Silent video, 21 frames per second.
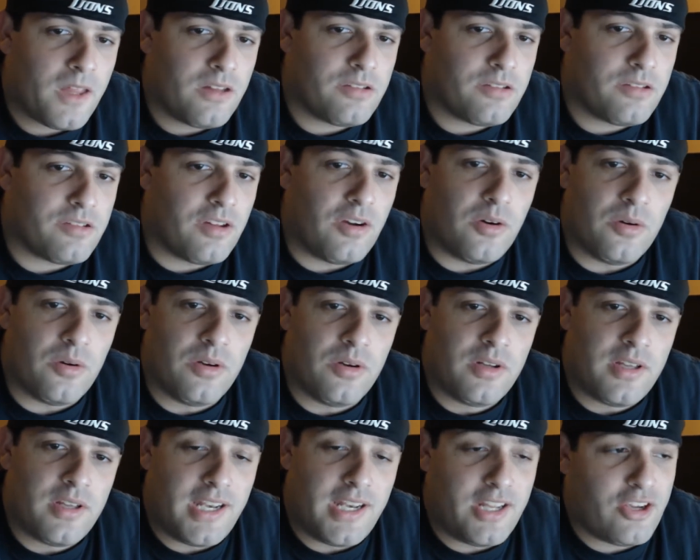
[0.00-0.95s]
So,
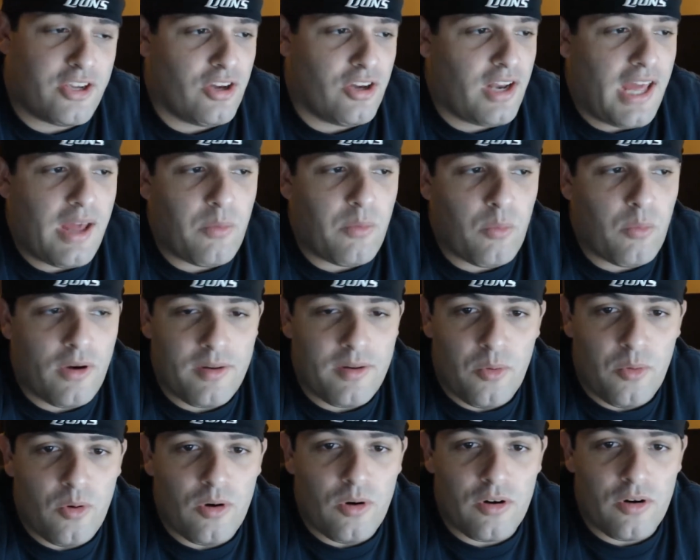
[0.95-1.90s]
and he could have had one
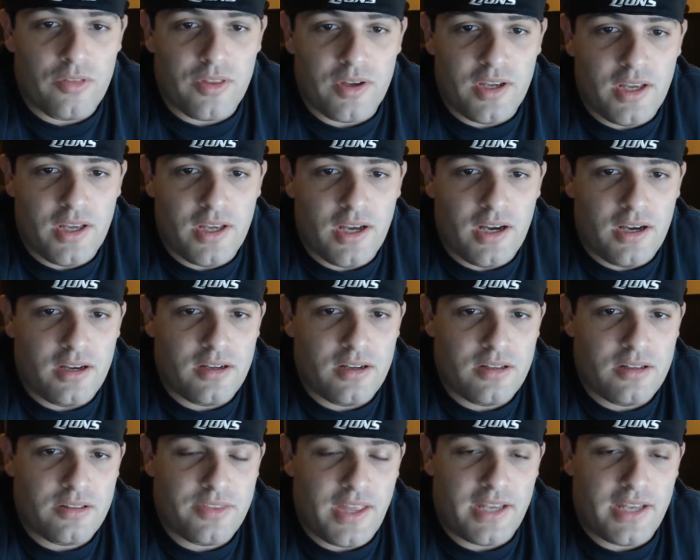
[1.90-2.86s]
more.
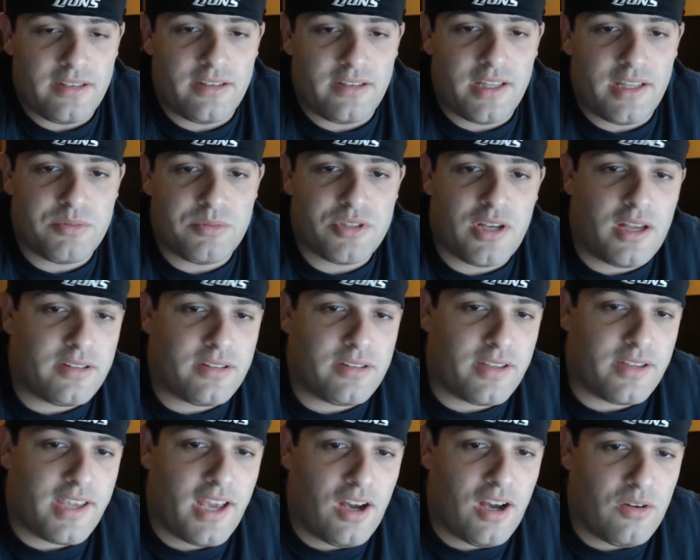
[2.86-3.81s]
That deep shot
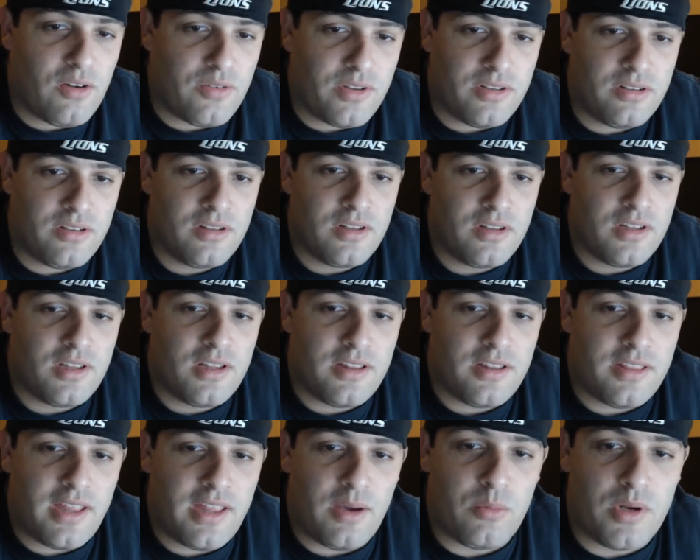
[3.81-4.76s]
to Calvin,
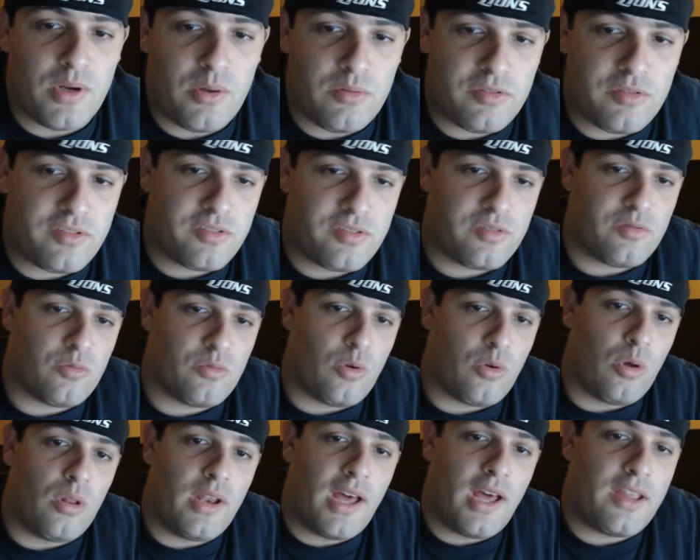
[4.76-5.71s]
that when he was
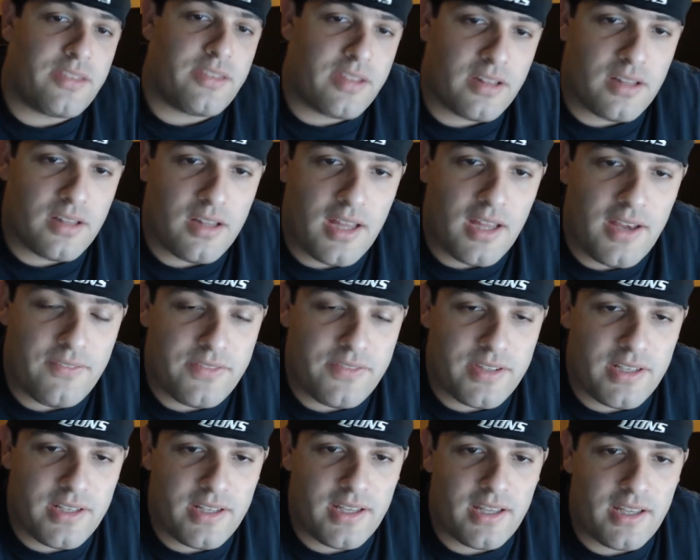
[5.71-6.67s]
rolling out to the left,
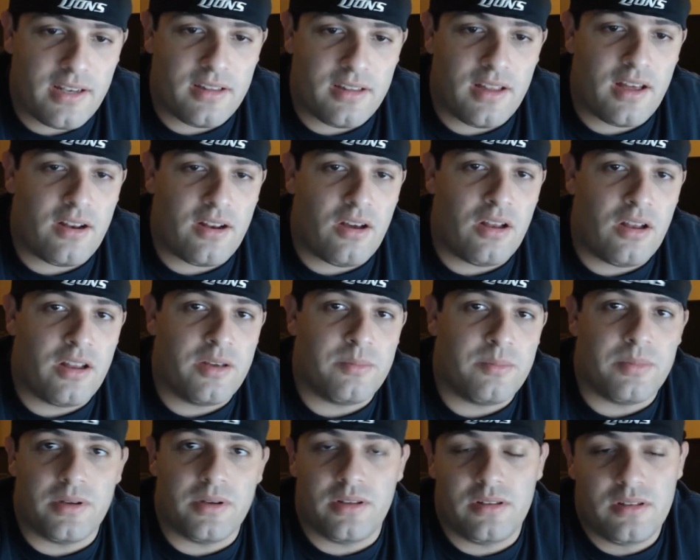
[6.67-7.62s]
he didn't get a lot on
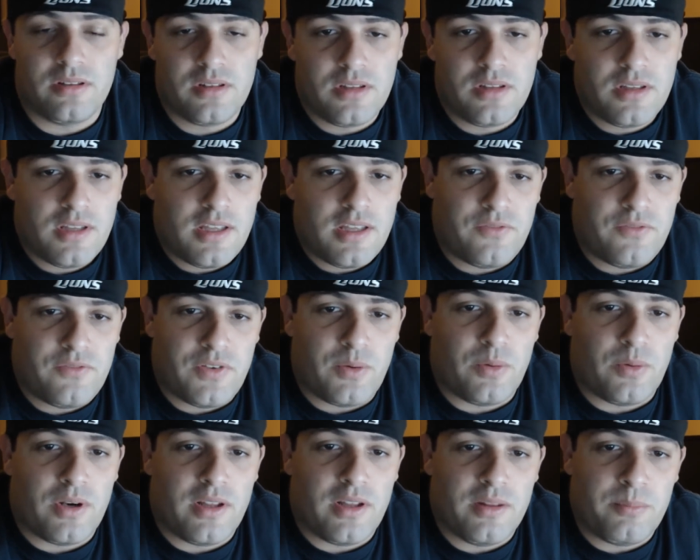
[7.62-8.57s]
it, but if he
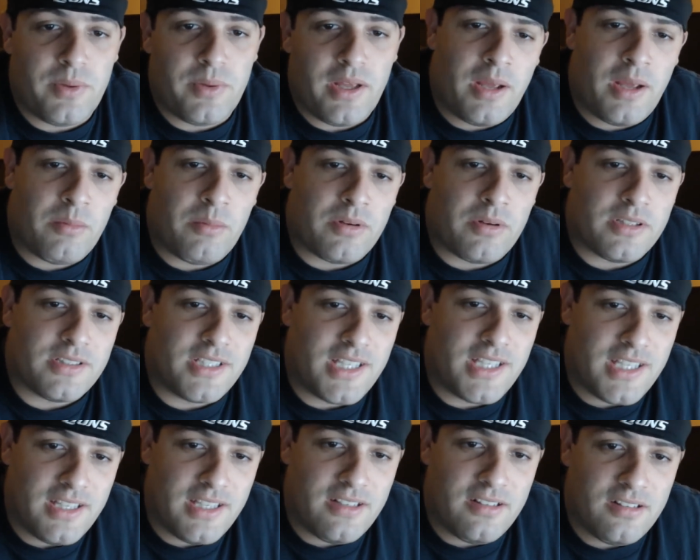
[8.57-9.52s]
would have been able to
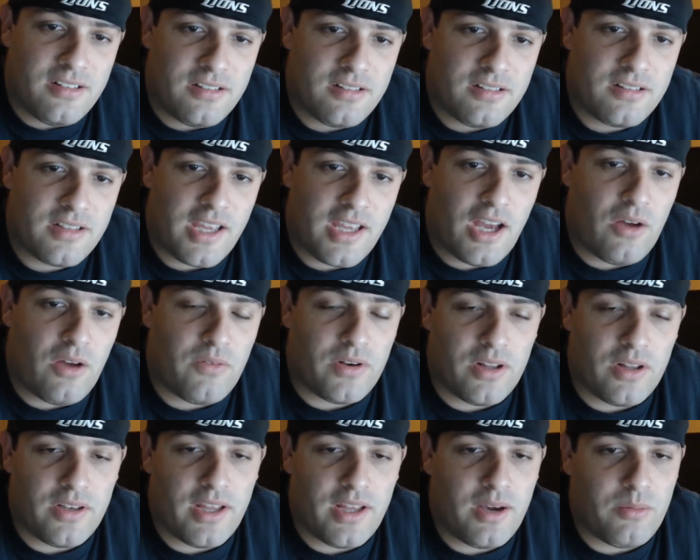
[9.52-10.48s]
lead Calvin
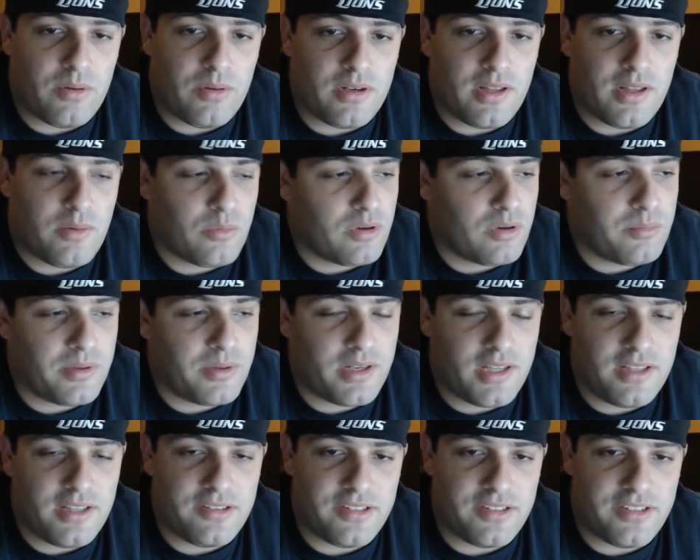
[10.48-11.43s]
on that one, that would have been an
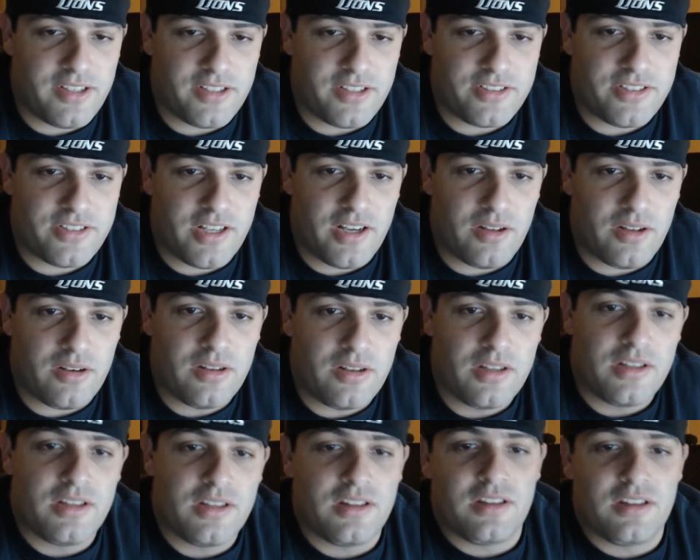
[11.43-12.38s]
easy touchdown.
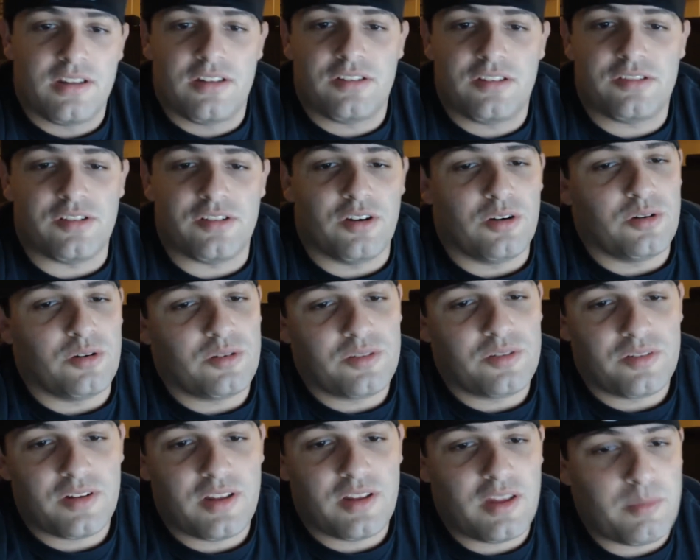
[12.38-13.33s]
So,
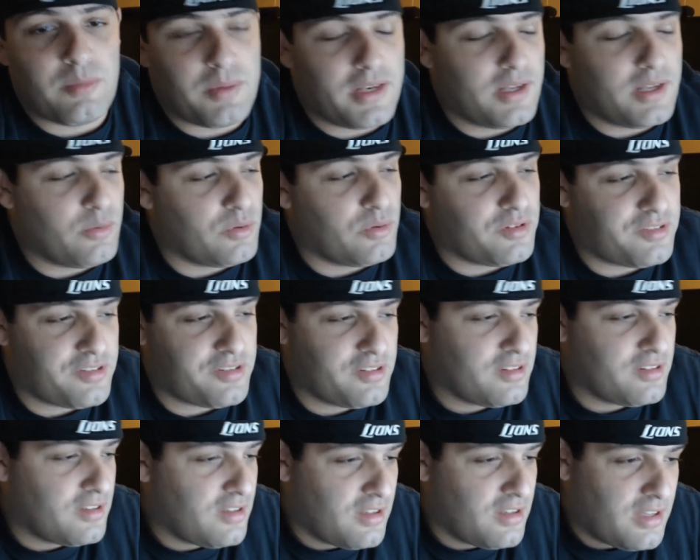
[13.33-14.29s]
I mean, it was
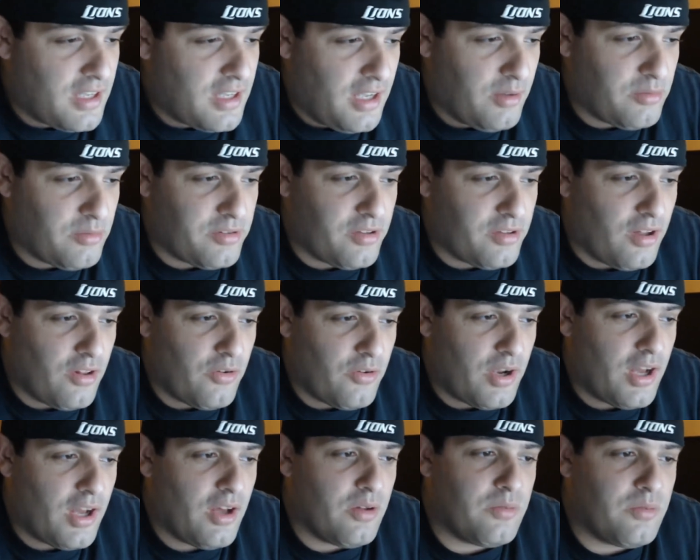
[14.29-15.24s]
an
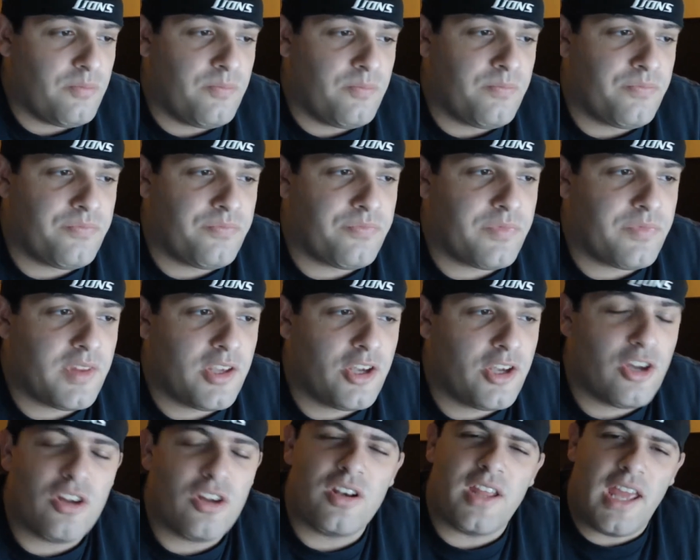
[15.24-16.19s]
all-around
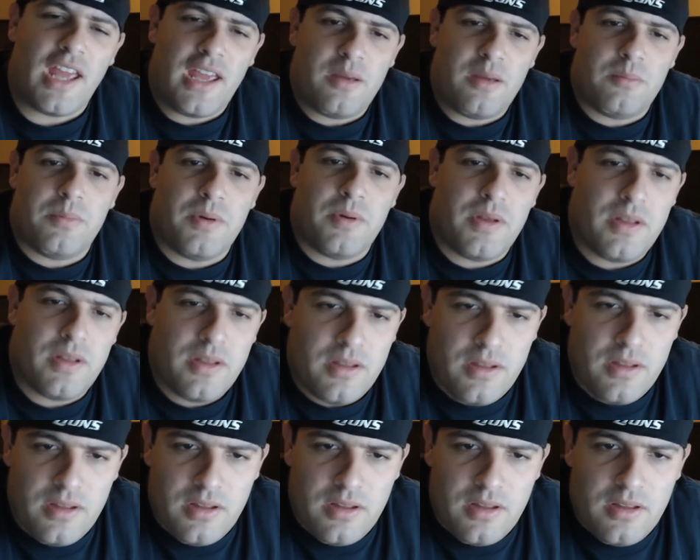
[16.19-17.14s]
good game, but
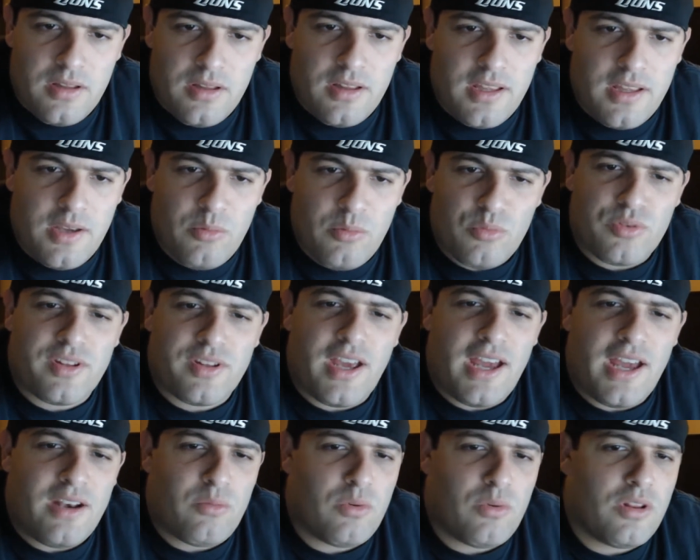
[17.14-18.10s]
it was
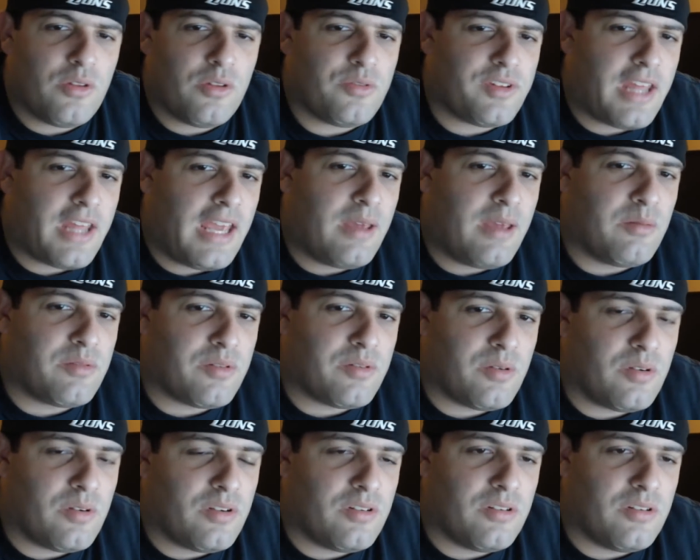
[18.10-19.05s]
kind of one of those games
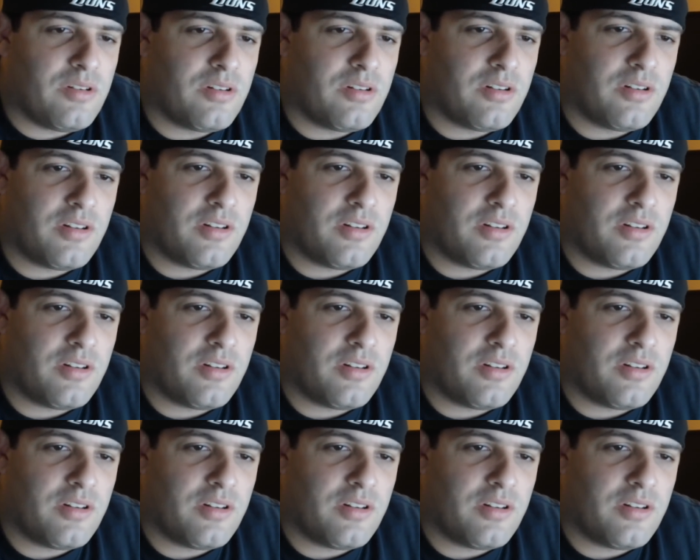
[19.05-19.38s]
where